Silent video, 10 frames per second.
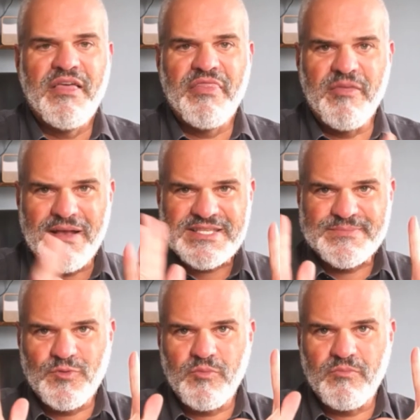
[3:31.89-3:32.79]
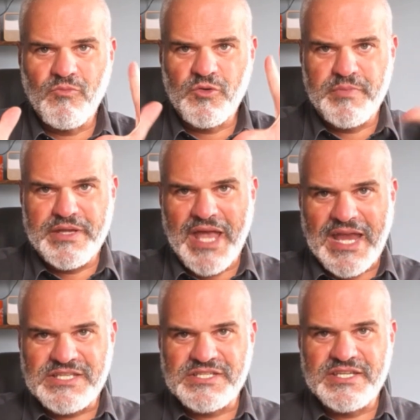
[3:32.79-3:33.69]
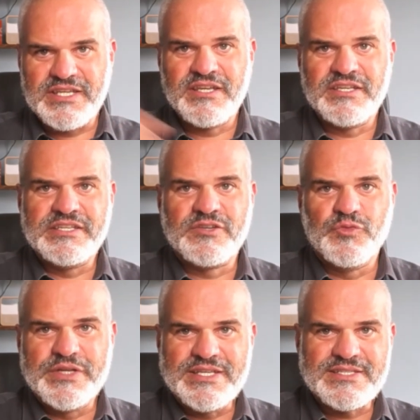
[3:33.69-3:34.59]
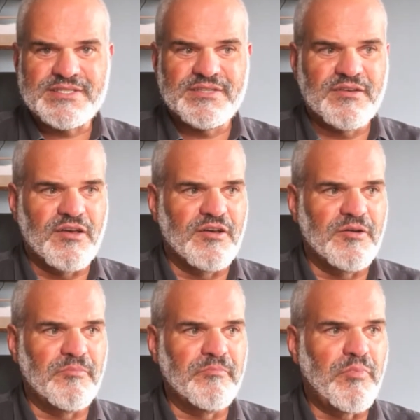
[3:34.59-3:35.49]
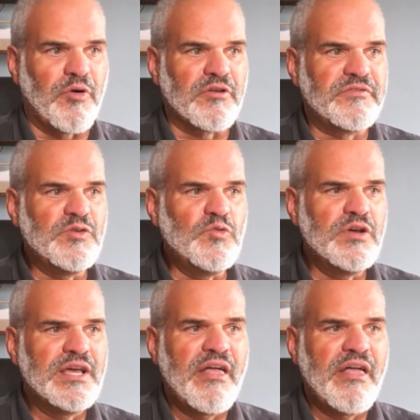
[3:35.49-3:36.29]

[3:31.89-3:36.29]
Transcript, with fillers: The maximum would be 80 degrees um, point of view.